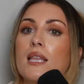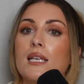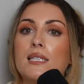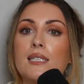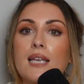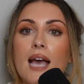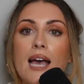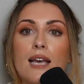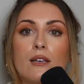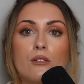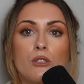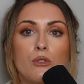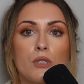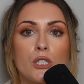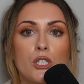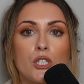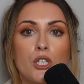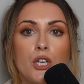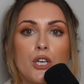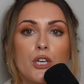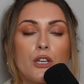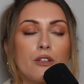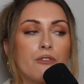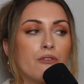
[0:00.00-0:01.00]
This guy was with his
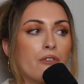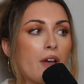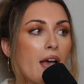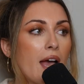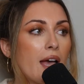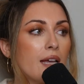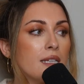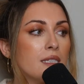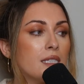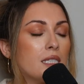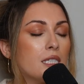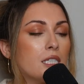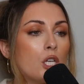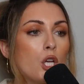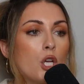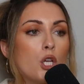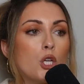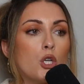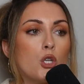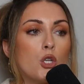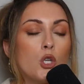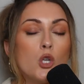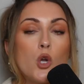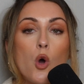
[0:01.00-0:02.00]
girlfriend.
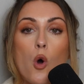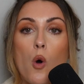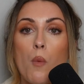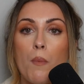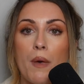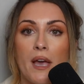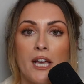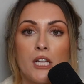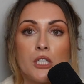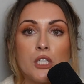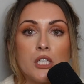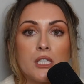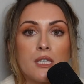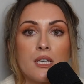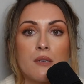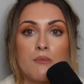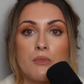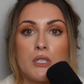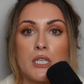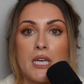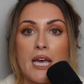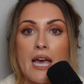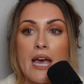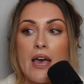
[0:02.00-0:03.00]
No pictures of them
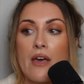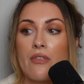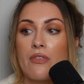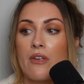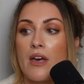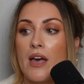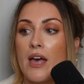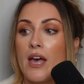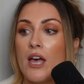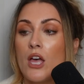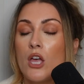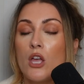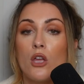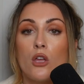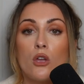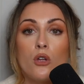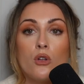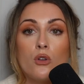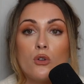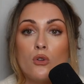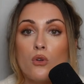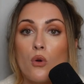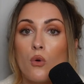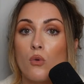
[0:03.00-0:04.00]
together.
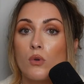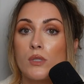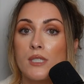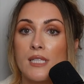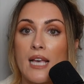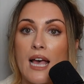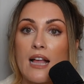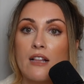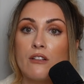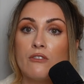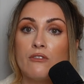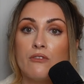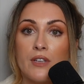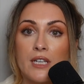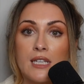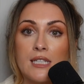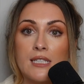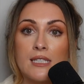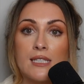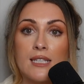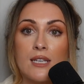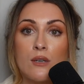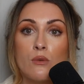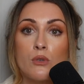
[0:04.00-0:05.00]
No
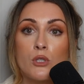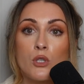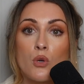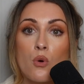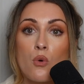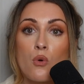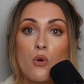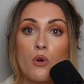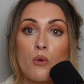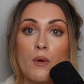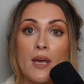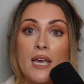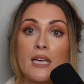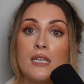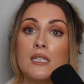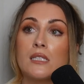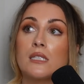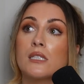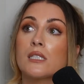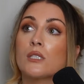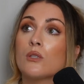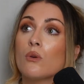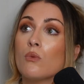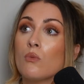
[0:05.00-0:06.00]
selfies. It was
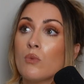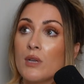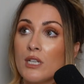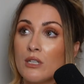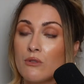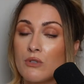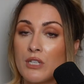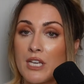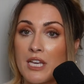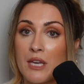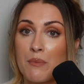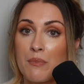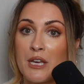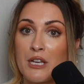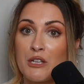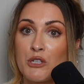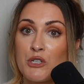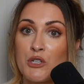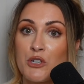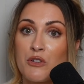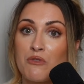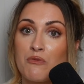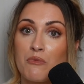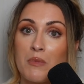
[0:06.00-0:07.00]
always, will you take a
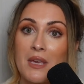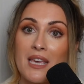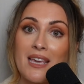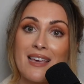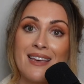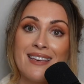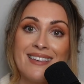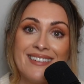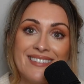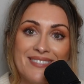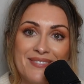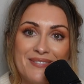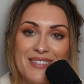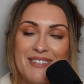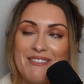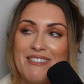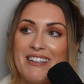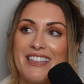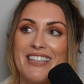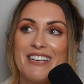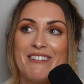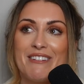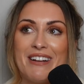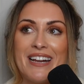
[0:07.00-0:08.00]
picture of me? We were
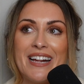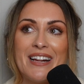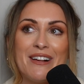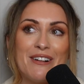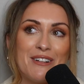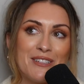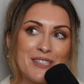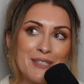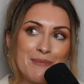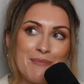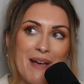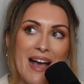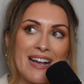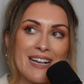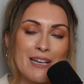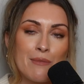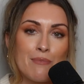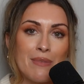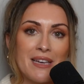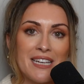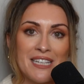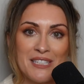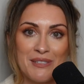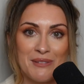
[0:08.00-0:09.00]
in the Gringotts Bank
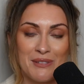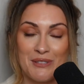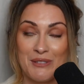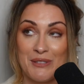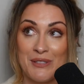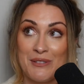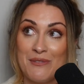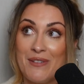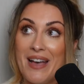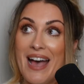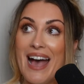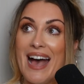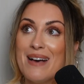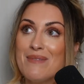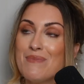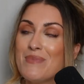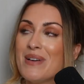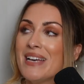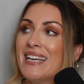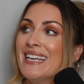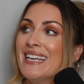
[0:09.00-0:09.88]
bit, which was fab.